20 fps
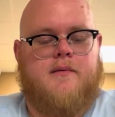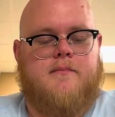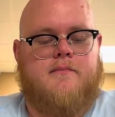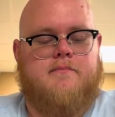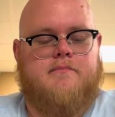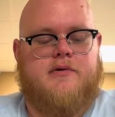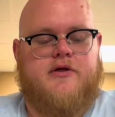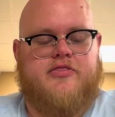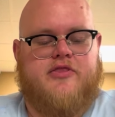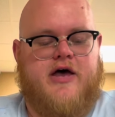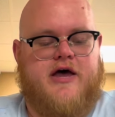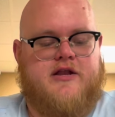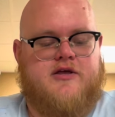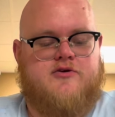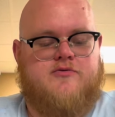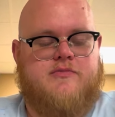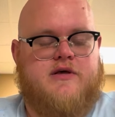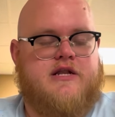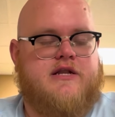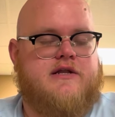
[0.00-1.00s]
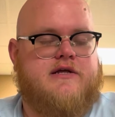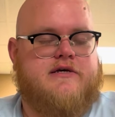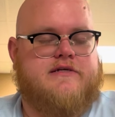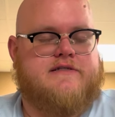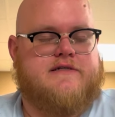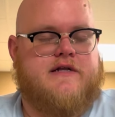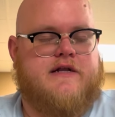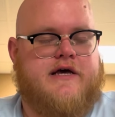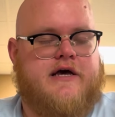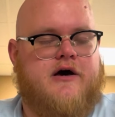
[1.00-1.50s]
But that humidity is
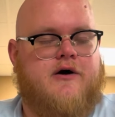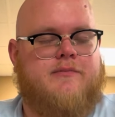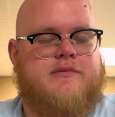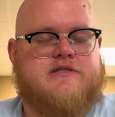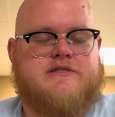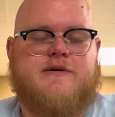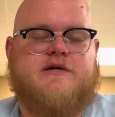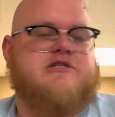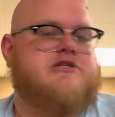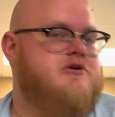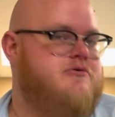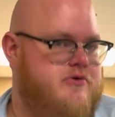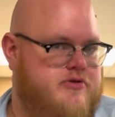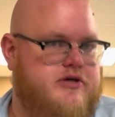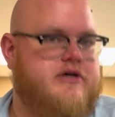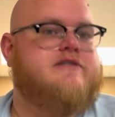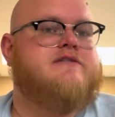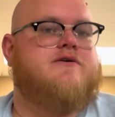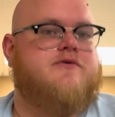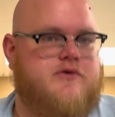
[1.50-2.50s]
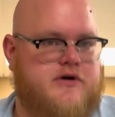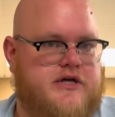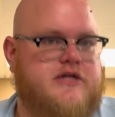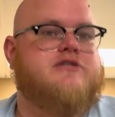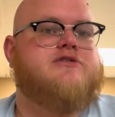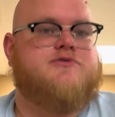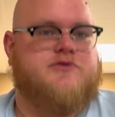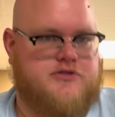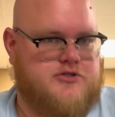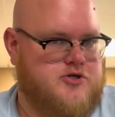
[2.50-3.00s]
going to help, especially with us going
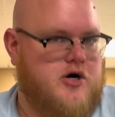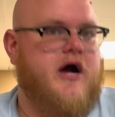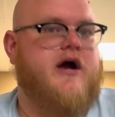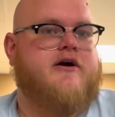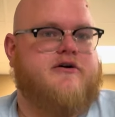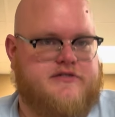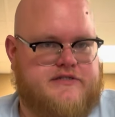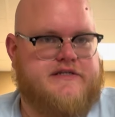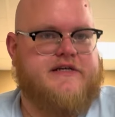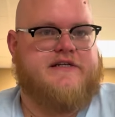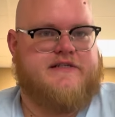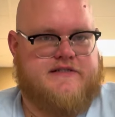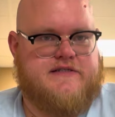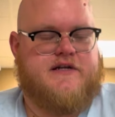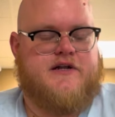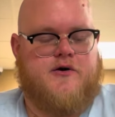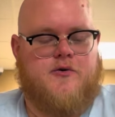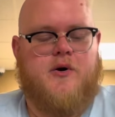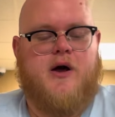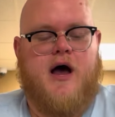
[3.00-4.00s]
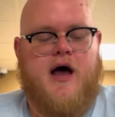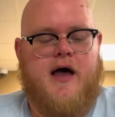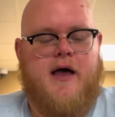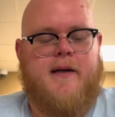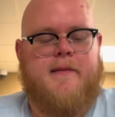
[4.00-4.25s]
into a drier season, okay?